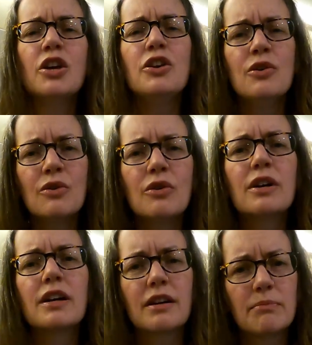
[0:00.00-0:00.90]

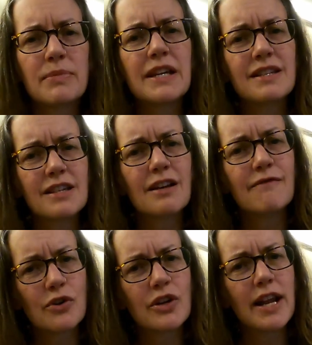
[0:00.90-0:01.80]
You'll begin to
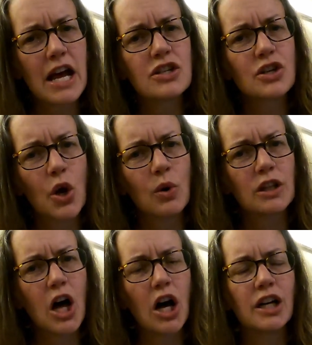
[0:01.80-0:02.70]
convert it as you go
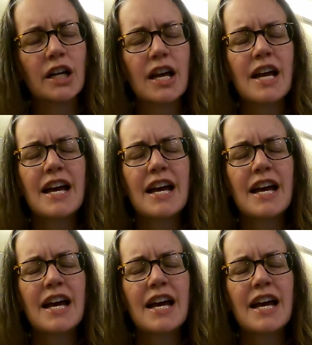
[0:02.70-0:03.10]
along.